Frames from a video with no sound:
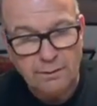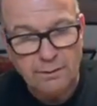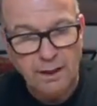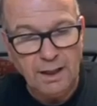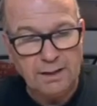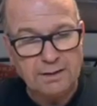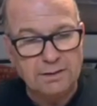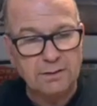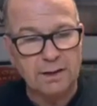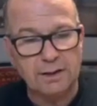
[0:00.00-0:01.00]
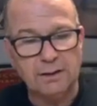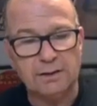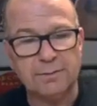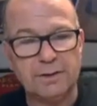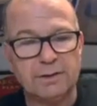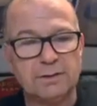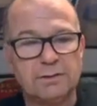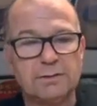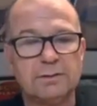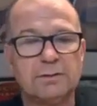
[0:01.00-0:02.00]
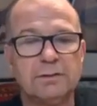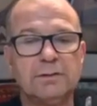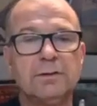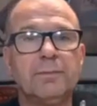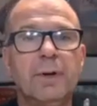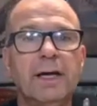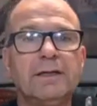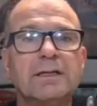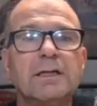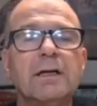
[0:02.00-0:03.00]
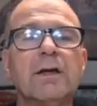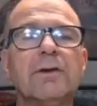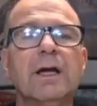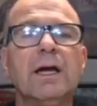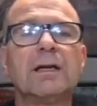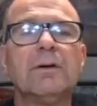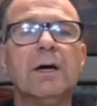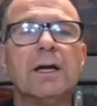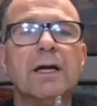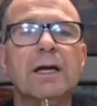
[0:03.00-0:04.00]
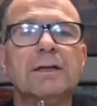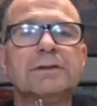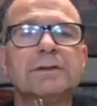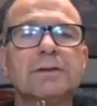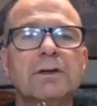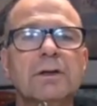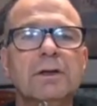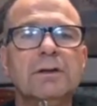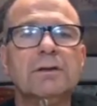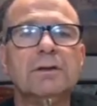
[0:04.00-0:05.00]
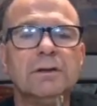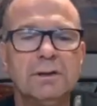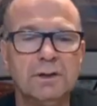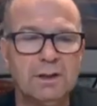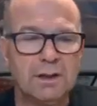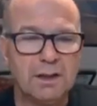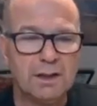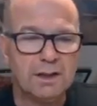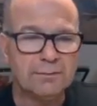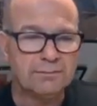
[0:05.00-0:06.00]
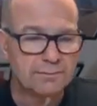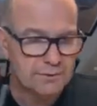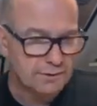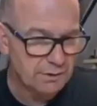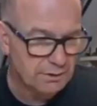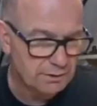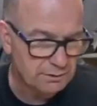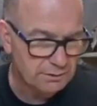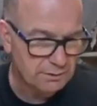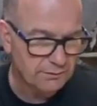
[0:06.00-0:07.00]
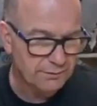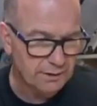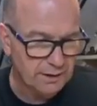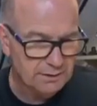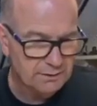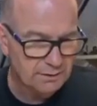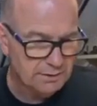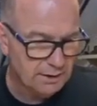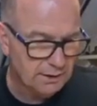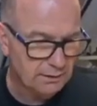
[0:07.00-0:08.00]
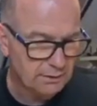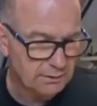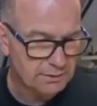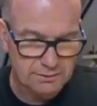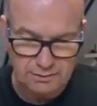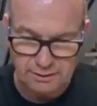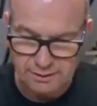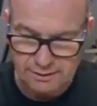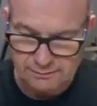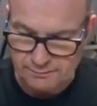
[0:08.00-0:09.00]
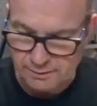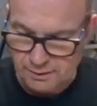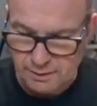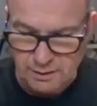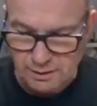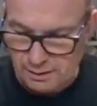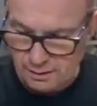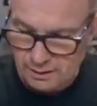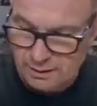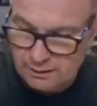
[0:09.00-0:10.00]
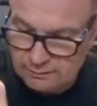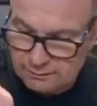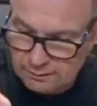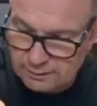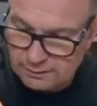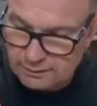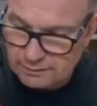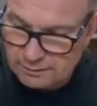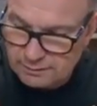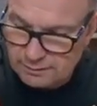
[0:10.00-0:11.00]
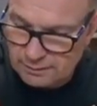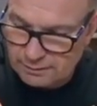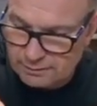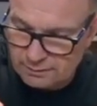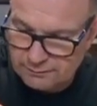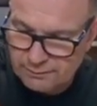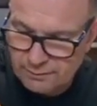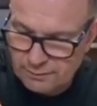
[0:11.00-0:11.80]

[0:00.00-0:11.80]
Yeah, that's quite good. I mean, the paint's still on there, quite nice, the colour. So I don't think that's going to take a lot of sorting out. Right, take this off.